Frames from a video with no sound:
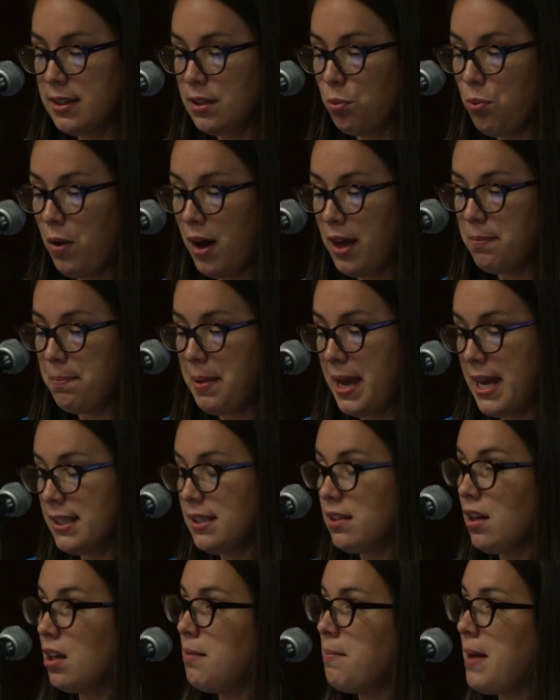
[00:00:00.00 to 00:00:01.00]
to one
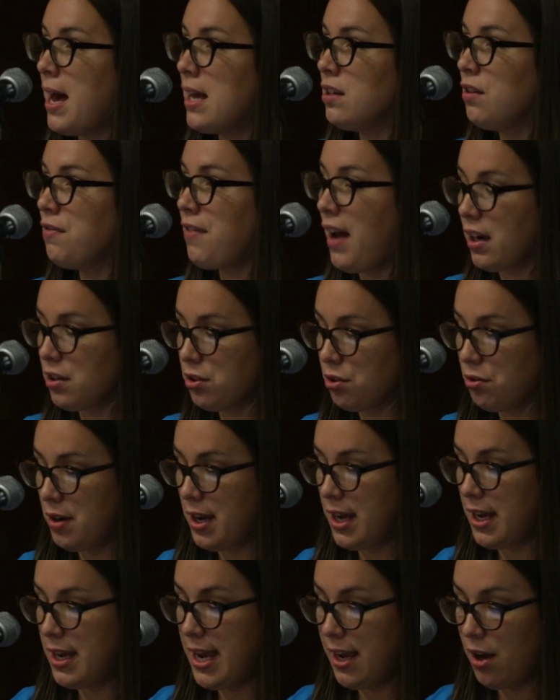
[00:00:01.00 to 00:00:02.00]
based on a
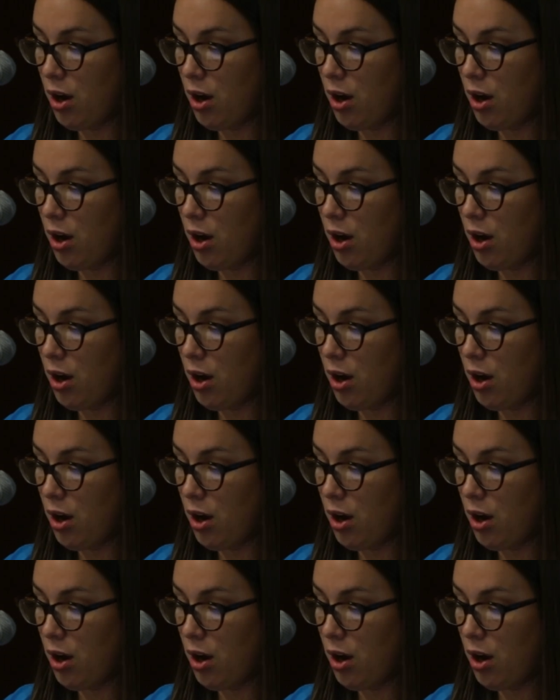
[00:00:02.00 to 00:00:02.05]
manufacturing